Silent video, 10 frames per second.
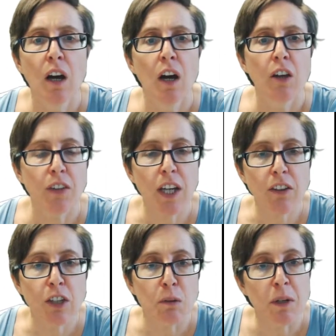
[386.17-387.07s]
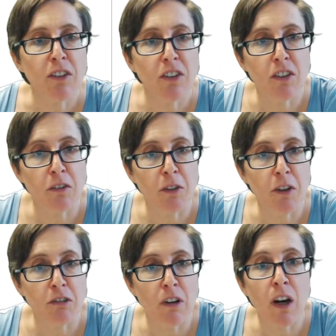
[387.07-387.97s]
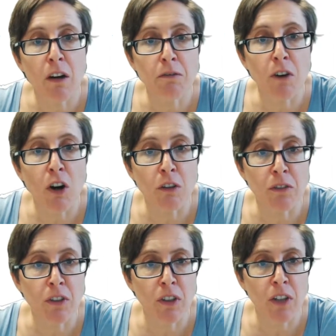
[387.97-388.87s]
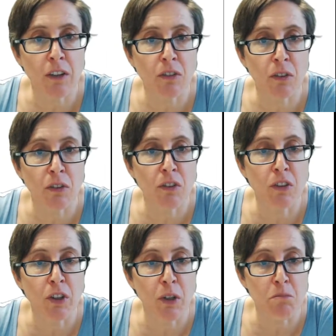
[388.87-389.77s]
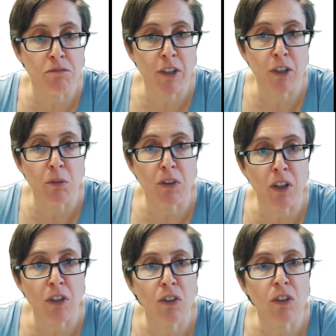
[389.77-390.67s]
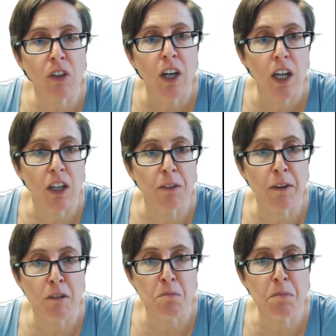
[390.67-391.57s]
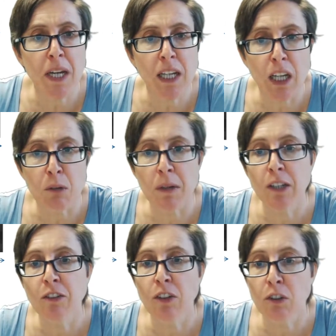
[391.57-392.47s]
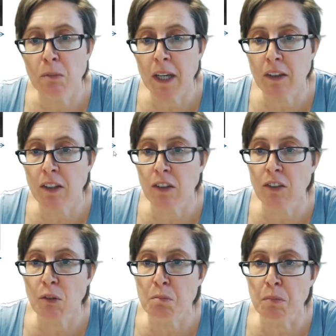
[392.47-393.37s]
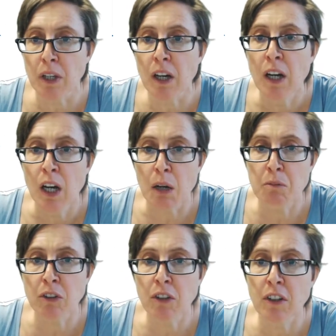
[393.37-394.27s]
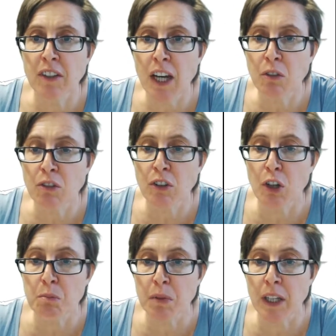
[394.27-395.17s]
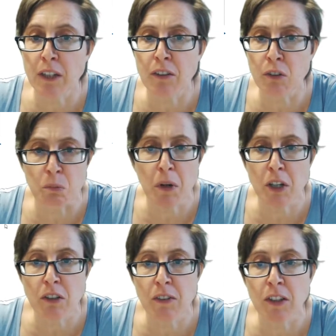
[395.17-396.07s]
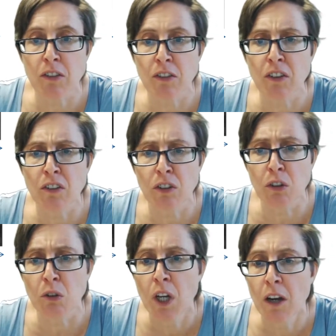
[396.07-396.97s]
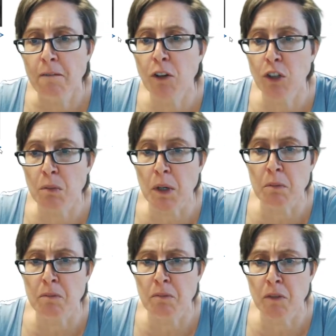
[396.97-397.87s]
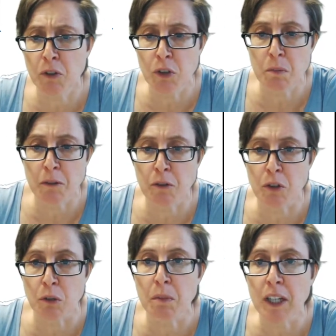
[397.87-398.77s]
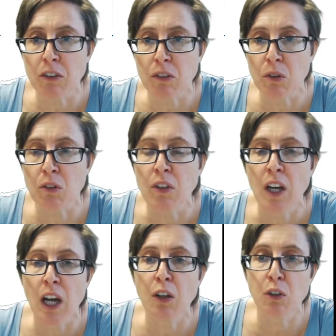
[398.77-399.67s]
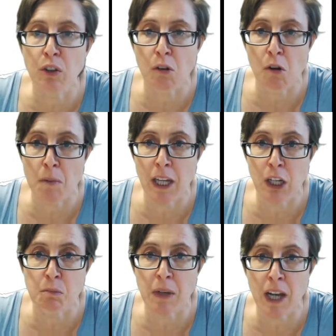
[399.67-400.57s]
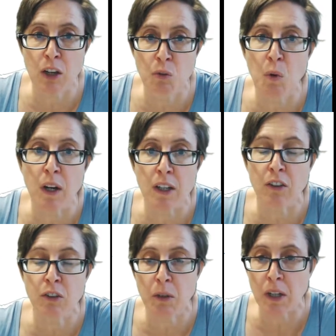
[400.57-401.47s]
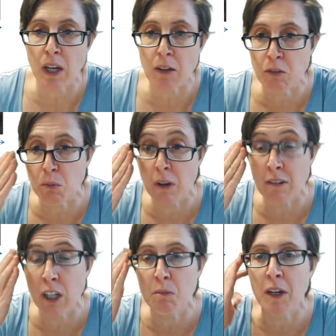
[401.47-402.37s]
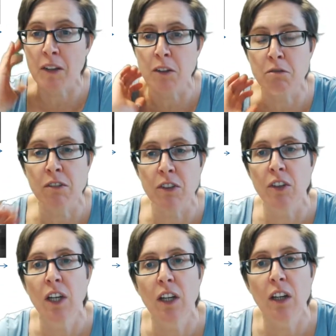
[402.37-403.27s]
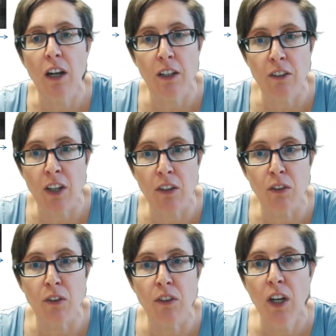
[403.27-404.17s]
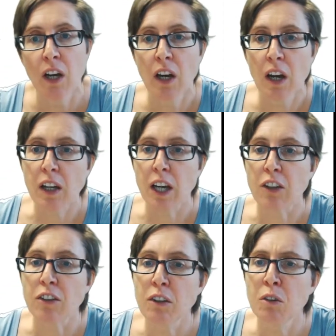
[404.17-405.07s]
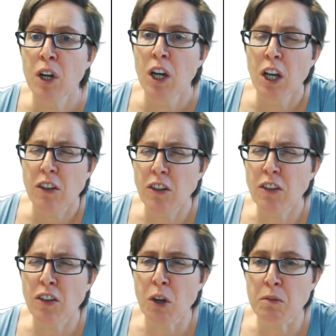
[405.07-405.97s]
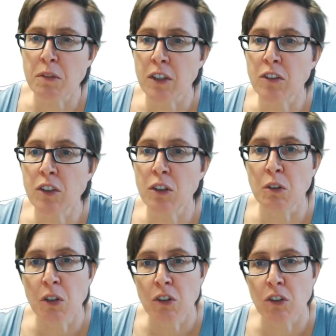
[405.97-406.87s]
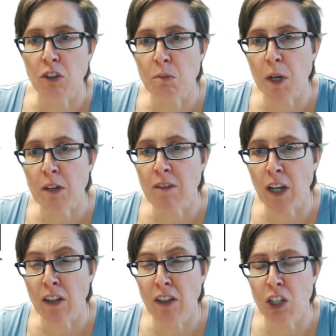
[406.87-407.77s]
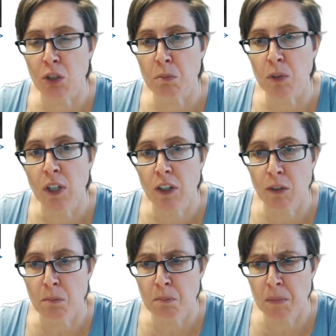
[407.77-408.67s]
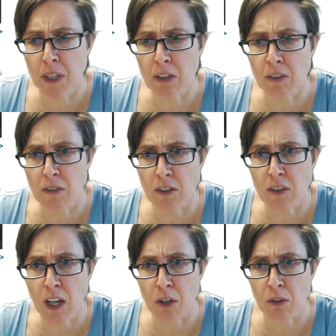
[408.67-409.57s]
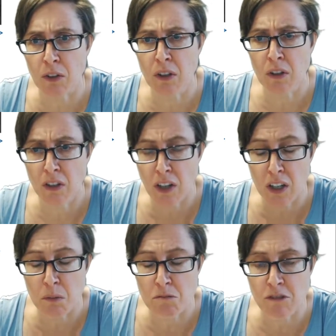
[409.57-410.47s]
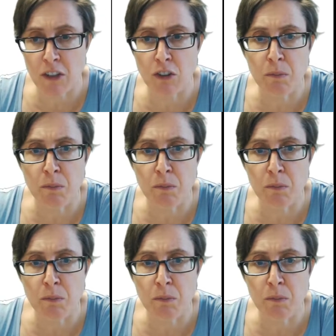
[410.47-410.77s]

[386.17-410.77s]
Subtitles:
So here's an image. This is a photograph of Newcastle's Tyne Bridge, which I took. It's a very big image, so to make things simpler, I'm just going to downsample it, or part of it, to 40 by 40 pixels, and also I'll make it black and white so I don't have to worry about the different colour channels. Okay, so this is hopefully still just about recognisable as a piece of the Tyne Bridge.